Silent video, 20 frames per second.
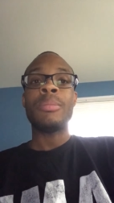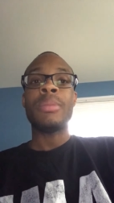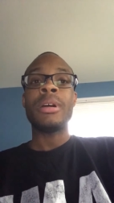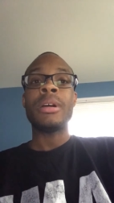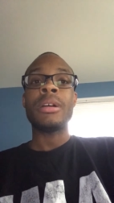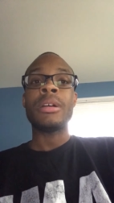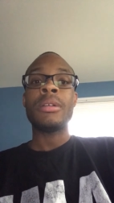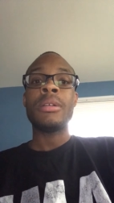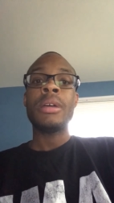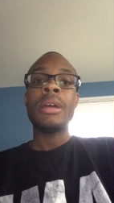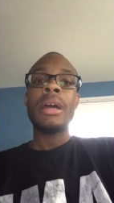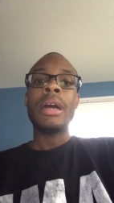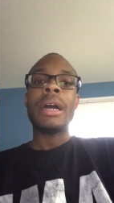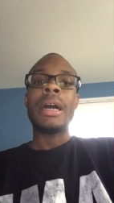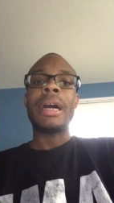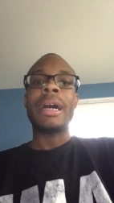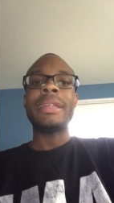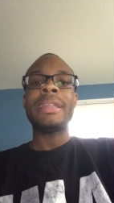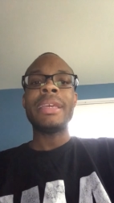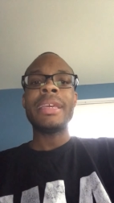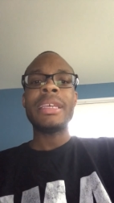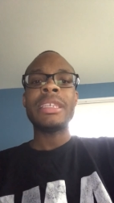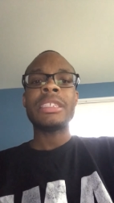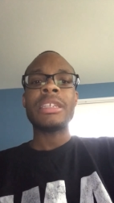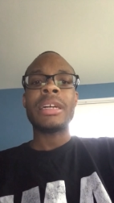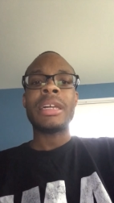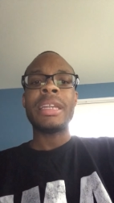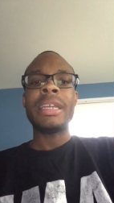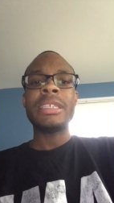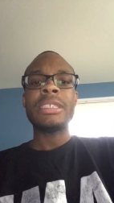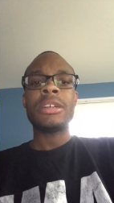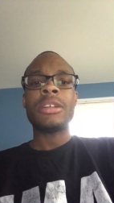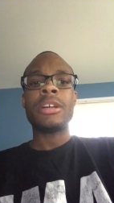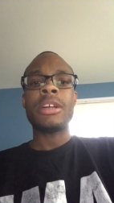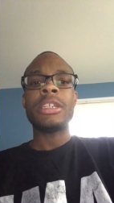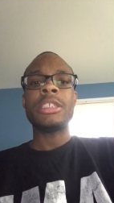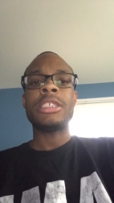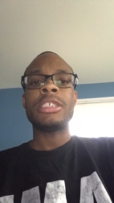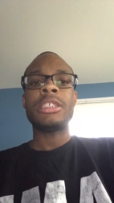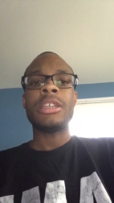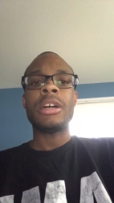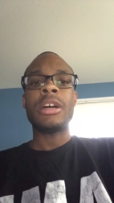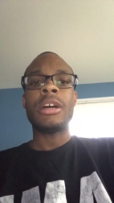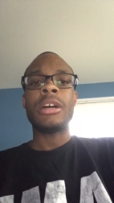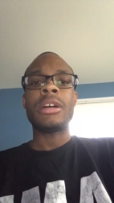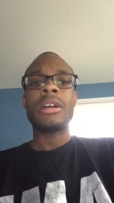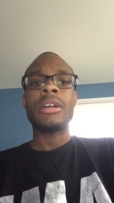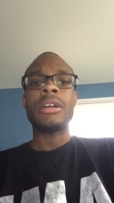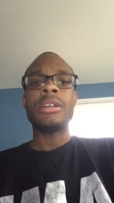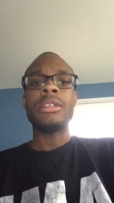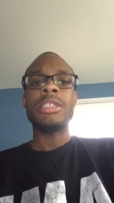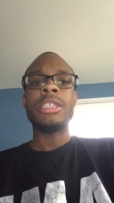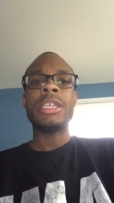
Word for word: But I think he's I think he's on our our uh,